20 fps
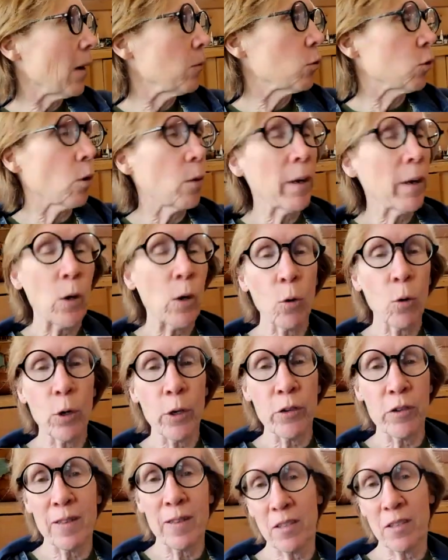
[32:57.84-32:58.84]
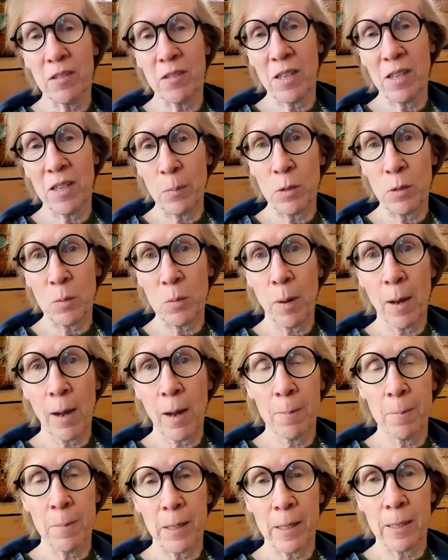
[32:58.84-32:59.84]
growing gourds in the same
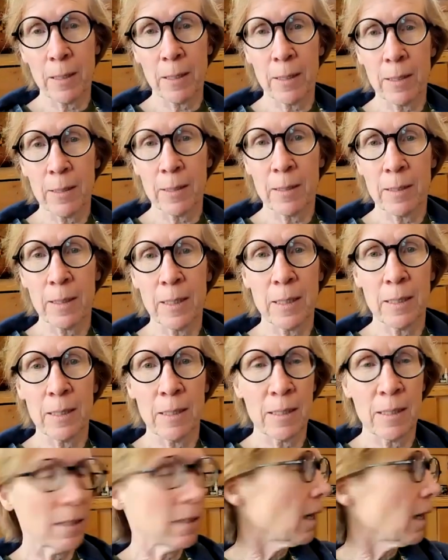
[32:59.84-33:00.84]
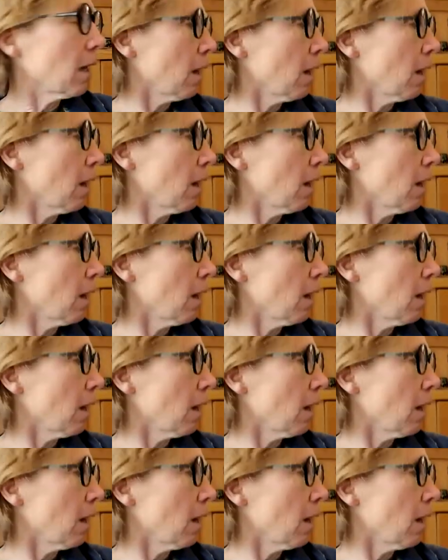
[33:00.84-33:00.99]
spot because it's